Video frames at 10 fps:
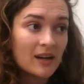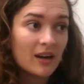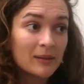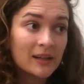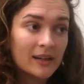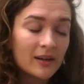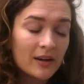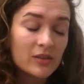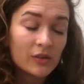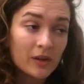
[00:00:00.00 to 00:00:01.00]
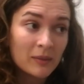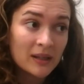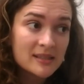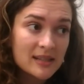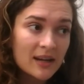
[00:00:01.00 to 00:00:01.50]
I've been here nearly 3
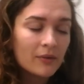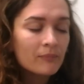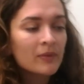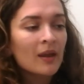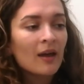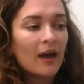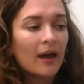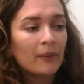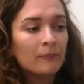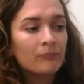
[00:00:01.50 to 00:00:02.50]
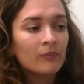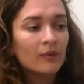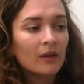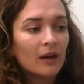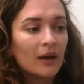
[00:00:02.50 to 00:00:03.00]
minutes now.
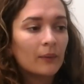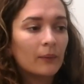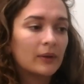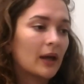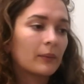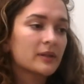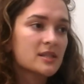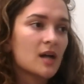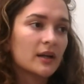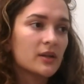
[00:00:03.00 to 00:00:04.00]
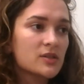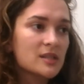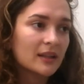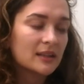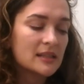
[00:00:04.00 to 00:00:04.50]
We're just not used to
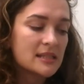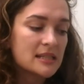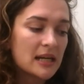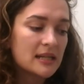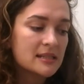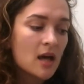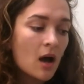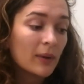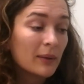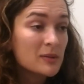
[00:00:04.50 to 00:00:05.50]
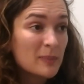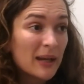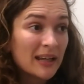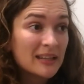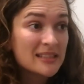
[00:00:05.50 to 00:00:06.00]
that these days. But I was
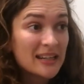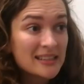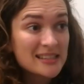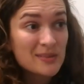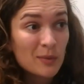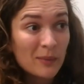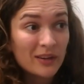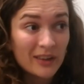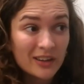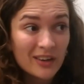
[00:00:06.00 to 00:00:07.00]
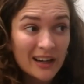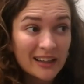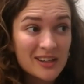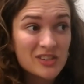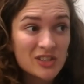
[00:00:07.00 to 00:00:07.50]
playing tennis with my great
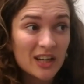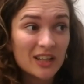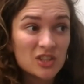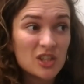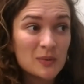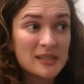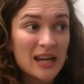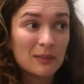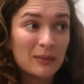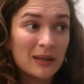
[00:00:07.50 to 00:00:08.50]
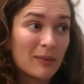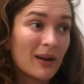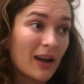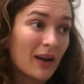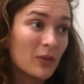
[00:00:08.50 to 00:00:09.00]
granny yesterday, and she was telling me
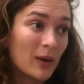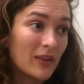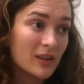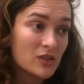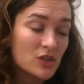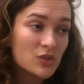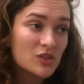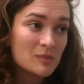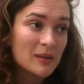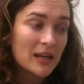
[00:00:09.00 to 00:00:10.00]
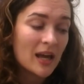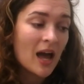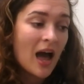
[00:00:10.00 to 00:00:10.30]
about how the way things used to be.